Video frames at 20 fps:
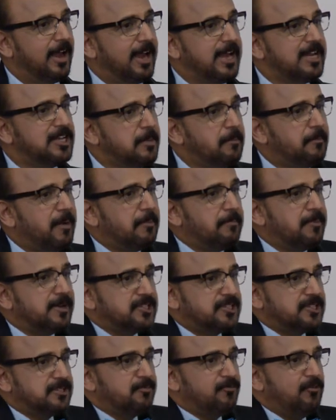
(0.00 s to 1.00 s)
It's a
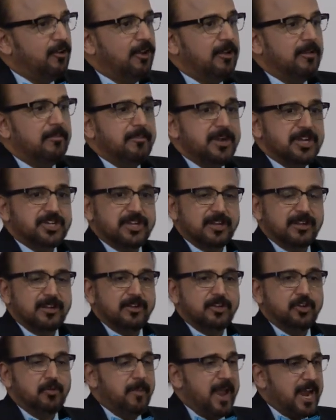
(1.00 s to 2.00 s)
purposeful
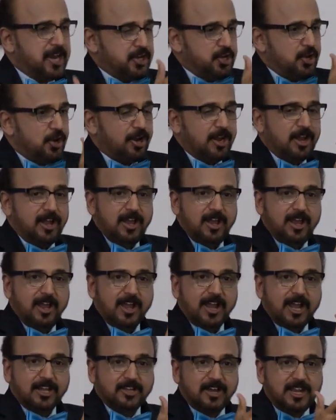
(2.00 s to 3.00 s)
mission to make sure
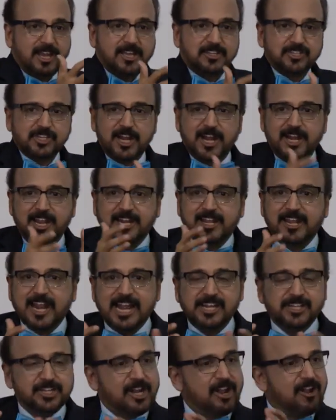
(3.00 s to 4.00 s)
Qatari children and
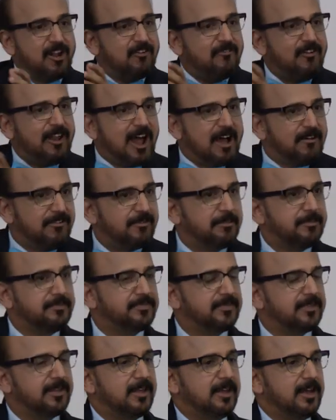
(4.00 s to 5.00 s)
grandchildren are well off.
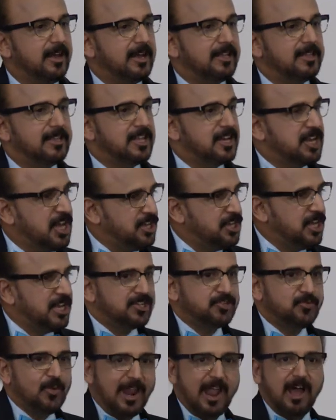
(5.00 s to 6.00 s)
The region
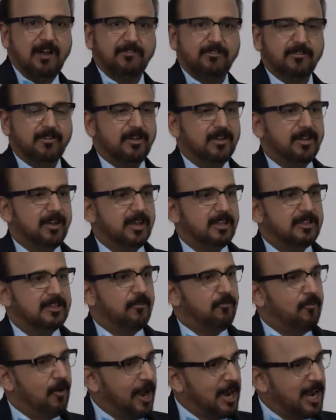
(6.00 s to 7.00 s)
is well off. The
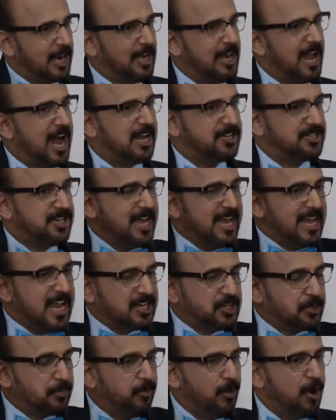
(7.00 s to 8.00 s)
world at large
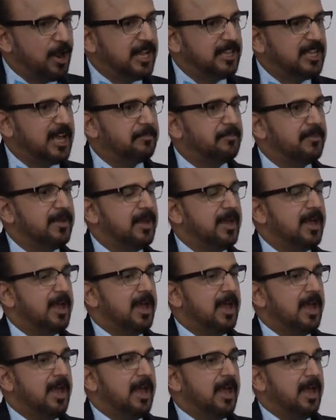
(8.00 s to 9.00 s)
exploring the
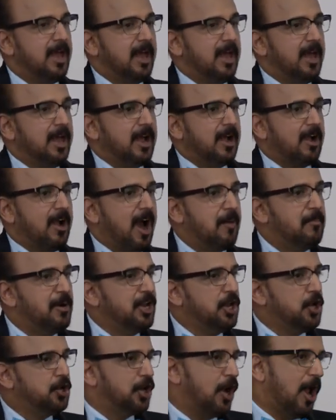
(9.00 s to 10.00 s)

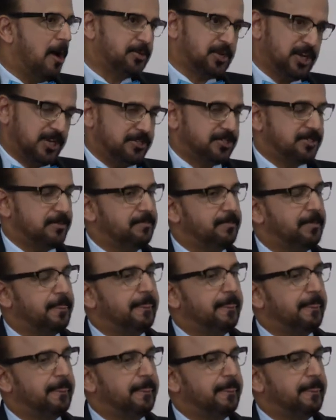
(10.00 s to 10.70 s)
carbon neutral options.